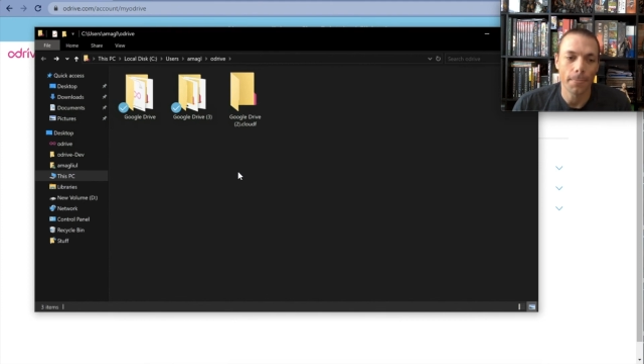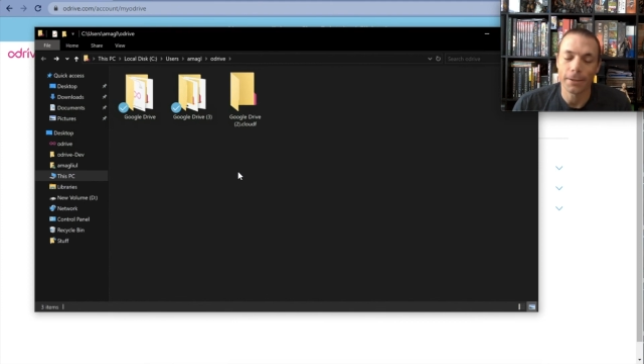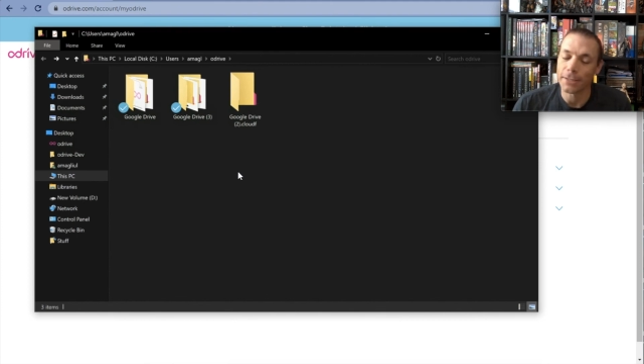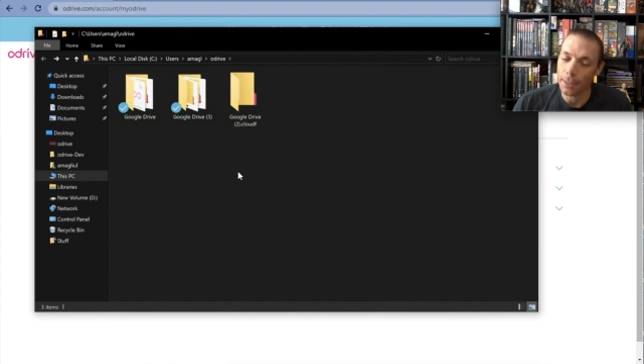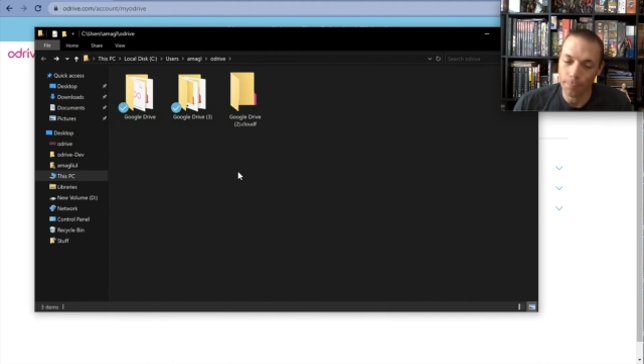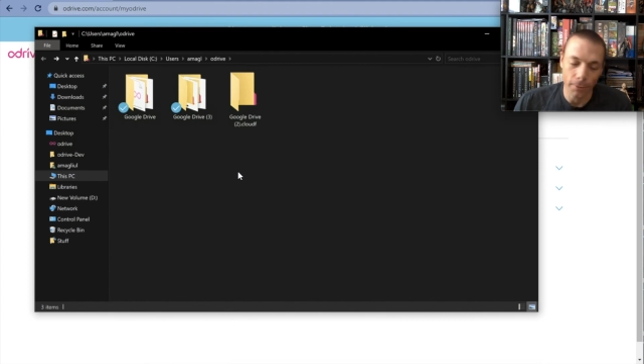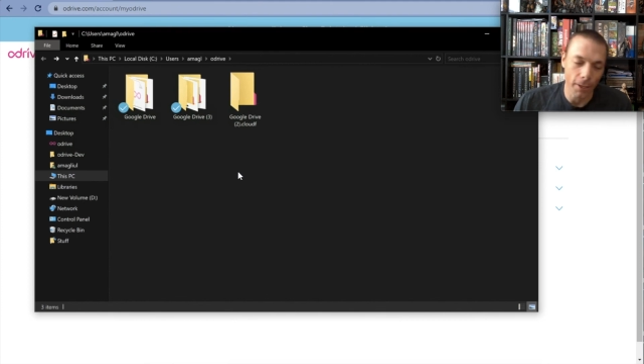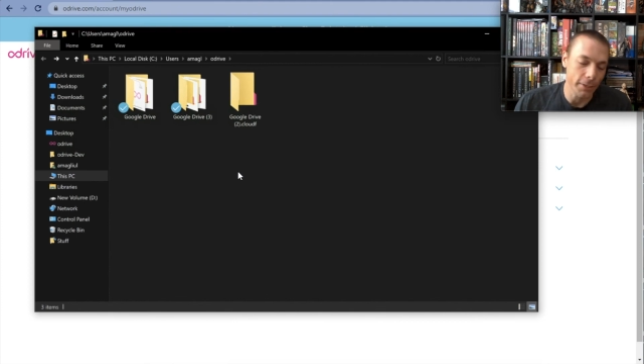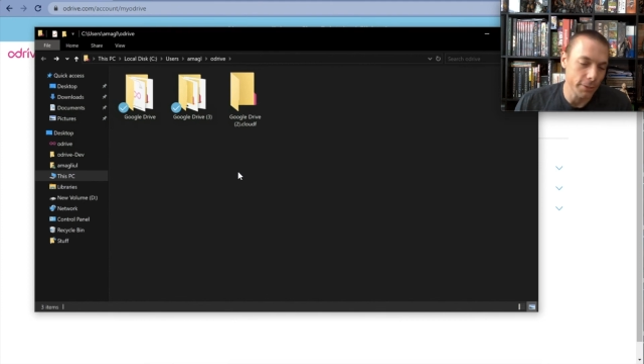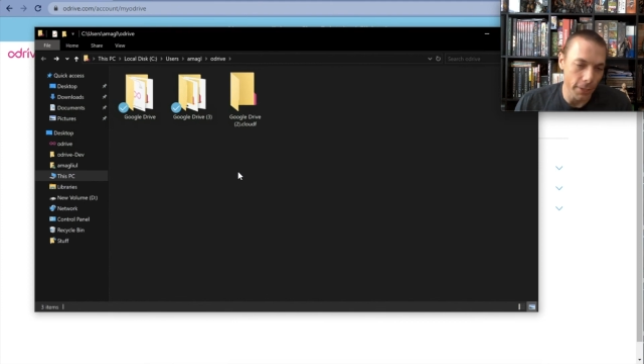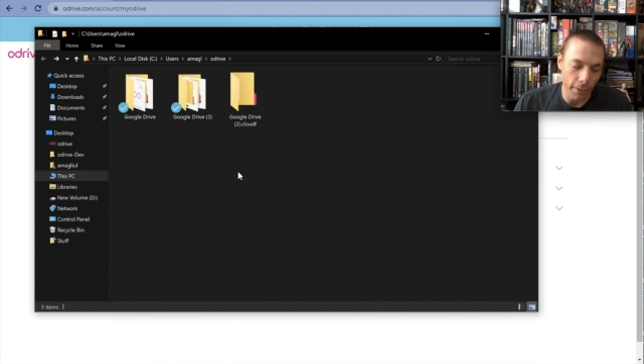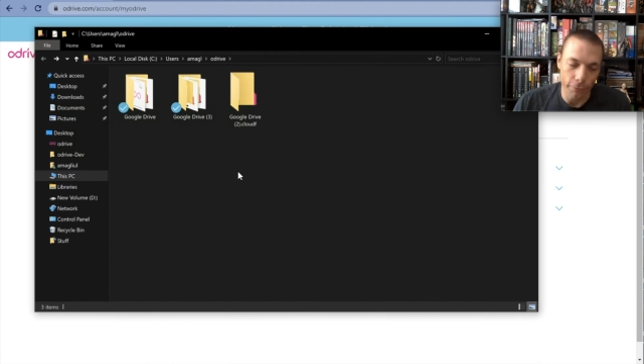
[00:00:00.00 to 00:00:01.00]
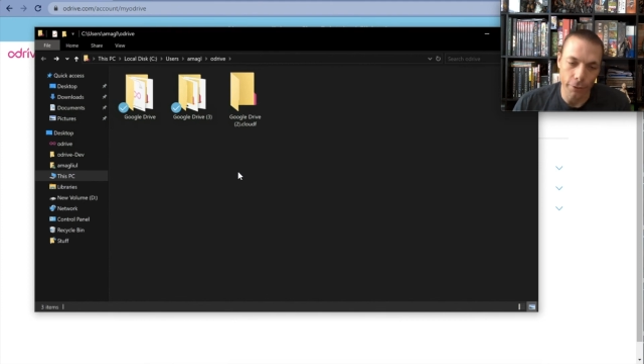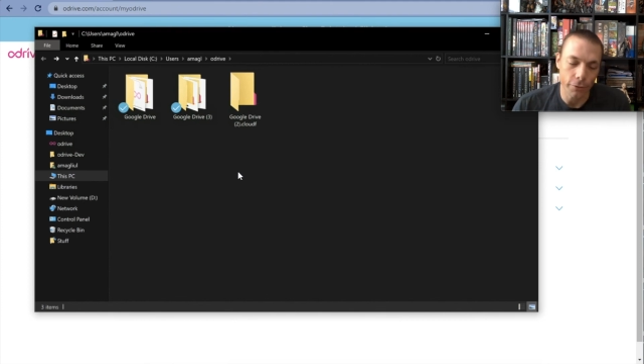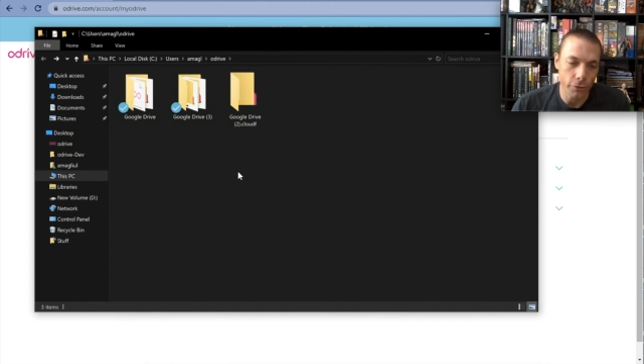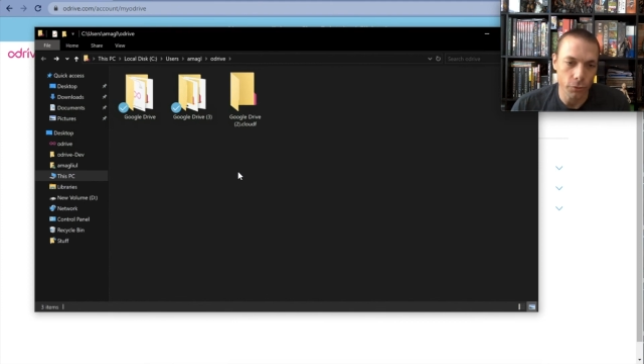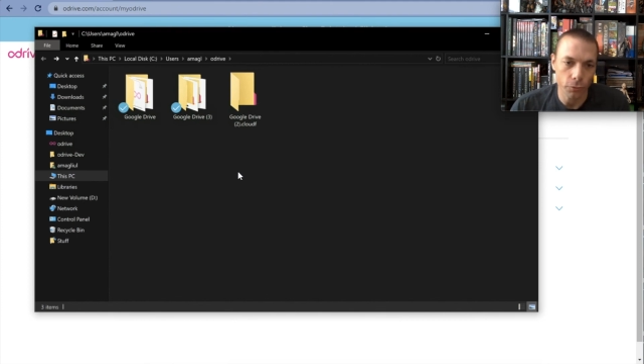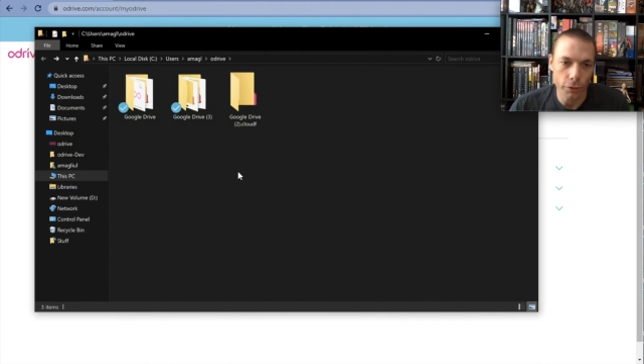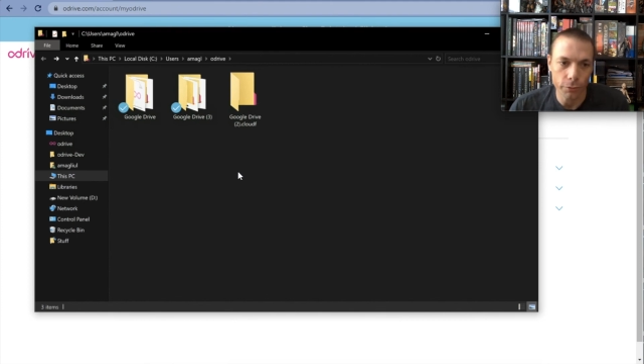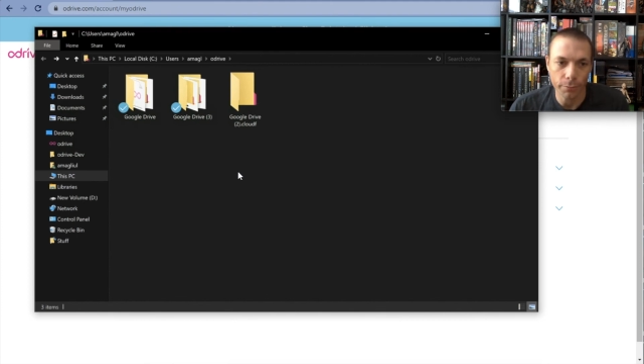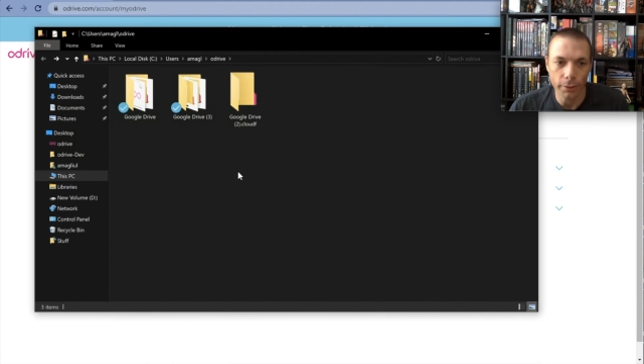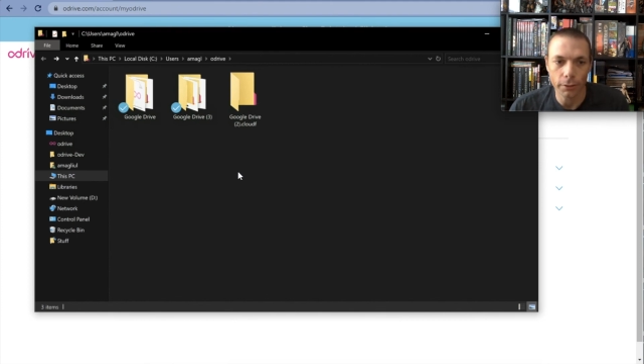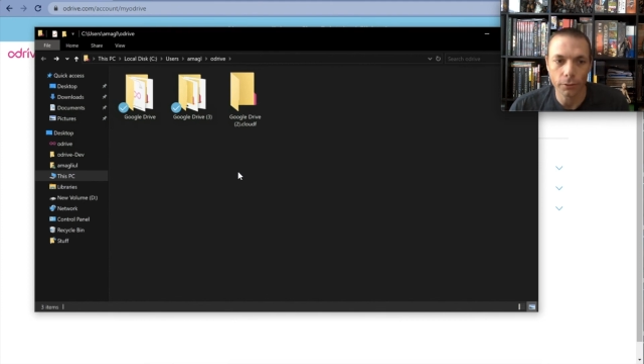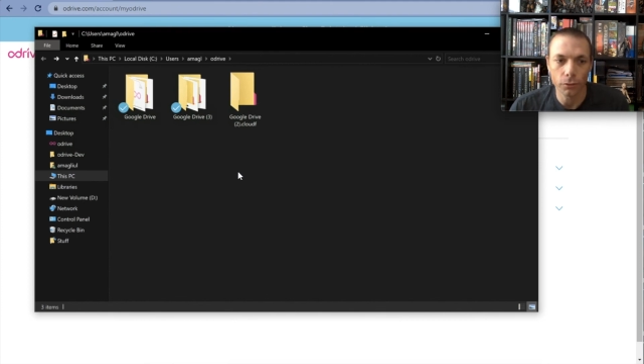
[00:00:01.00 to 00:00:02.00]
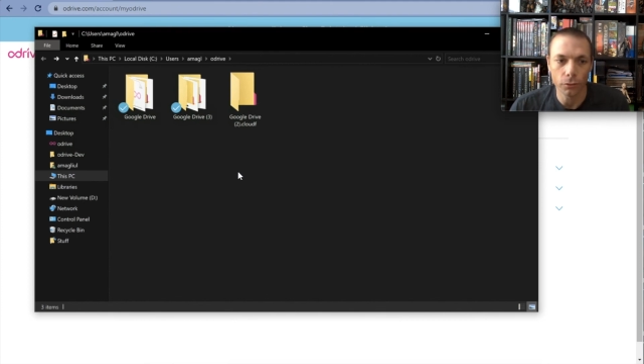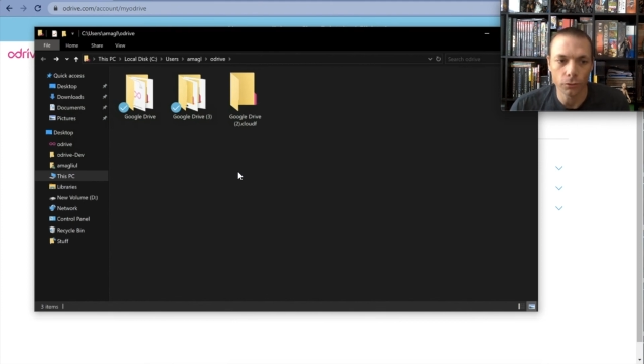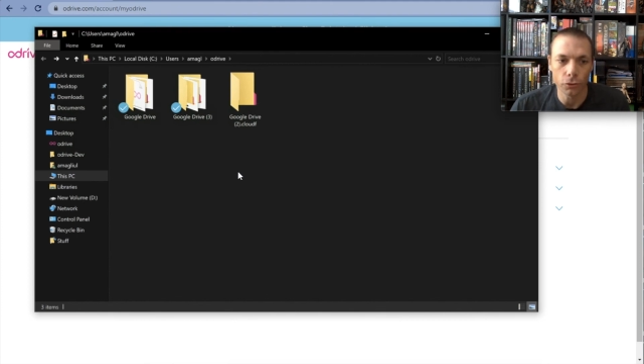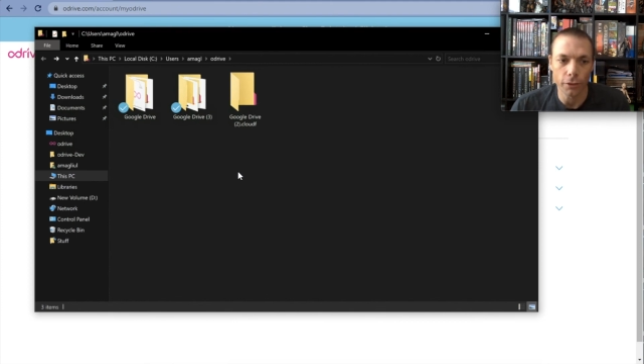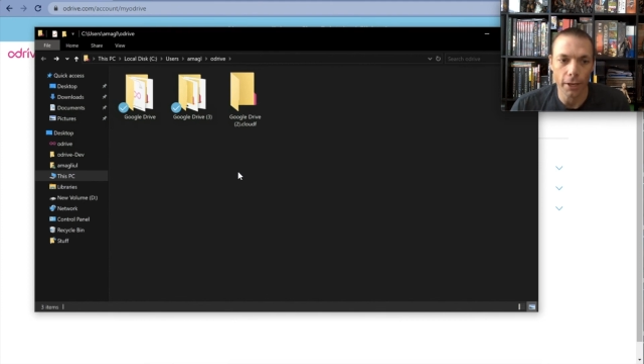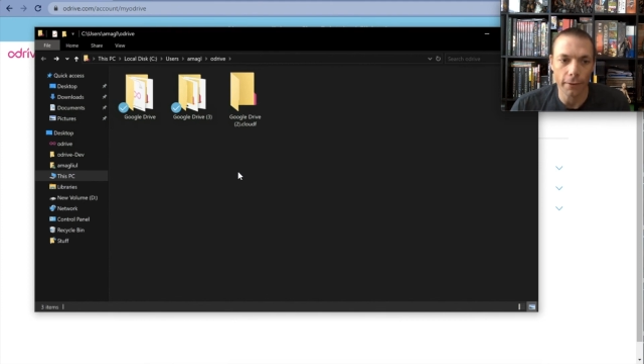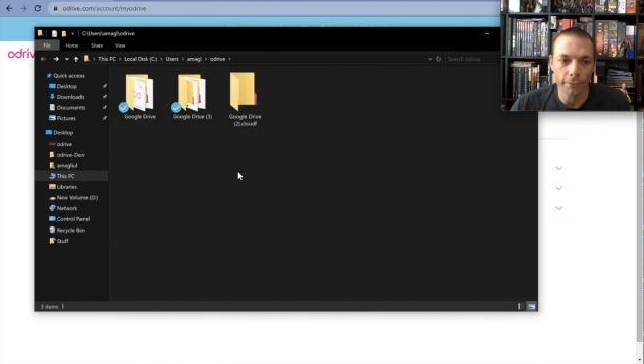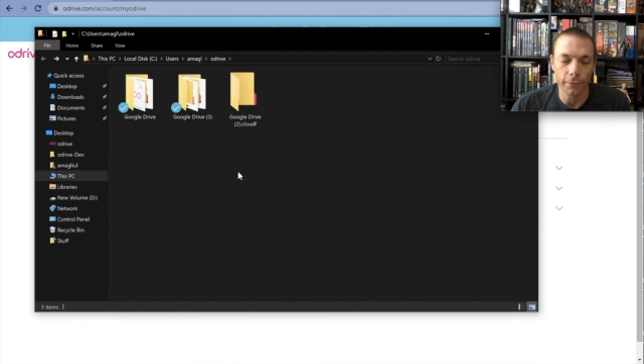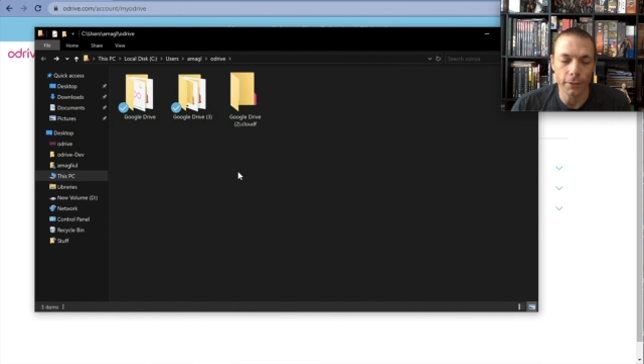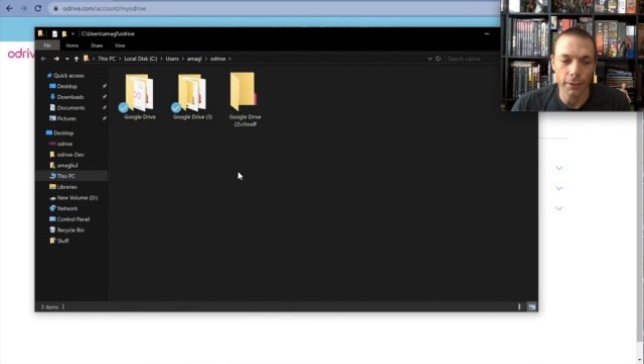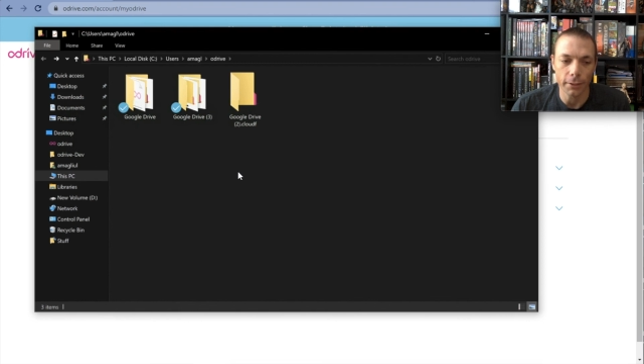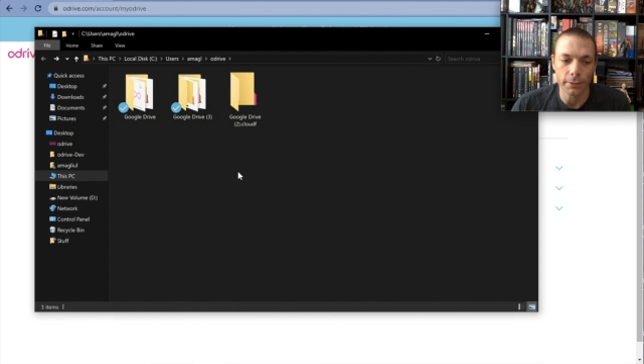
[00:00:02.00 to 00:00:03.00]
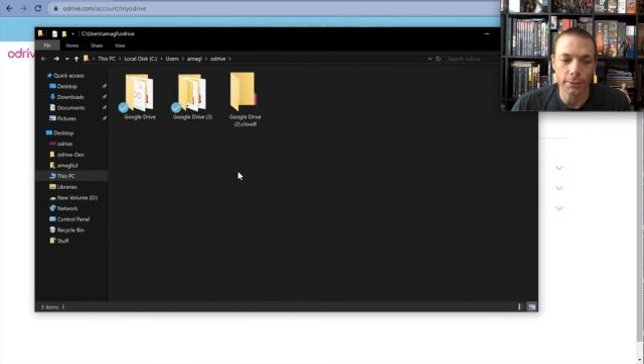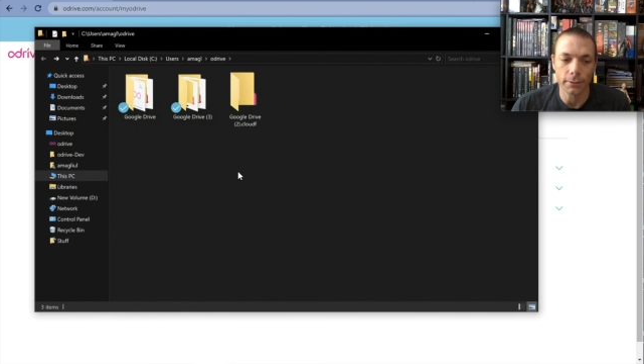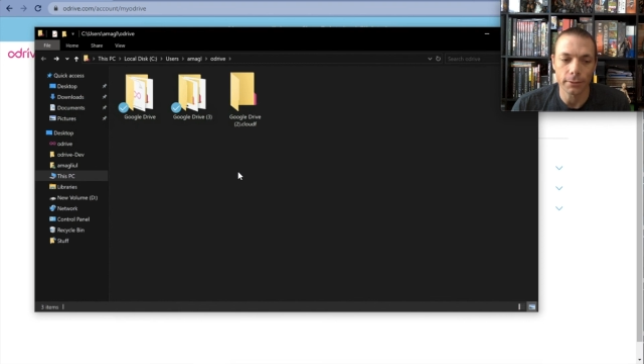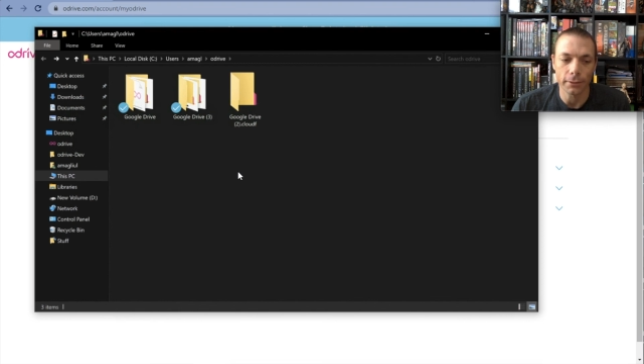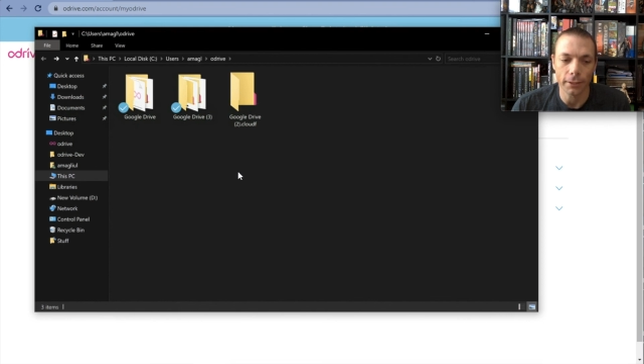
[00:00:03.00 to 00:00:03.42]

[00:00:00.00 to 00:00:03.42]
the same applies to every other storage, but Google Drive is,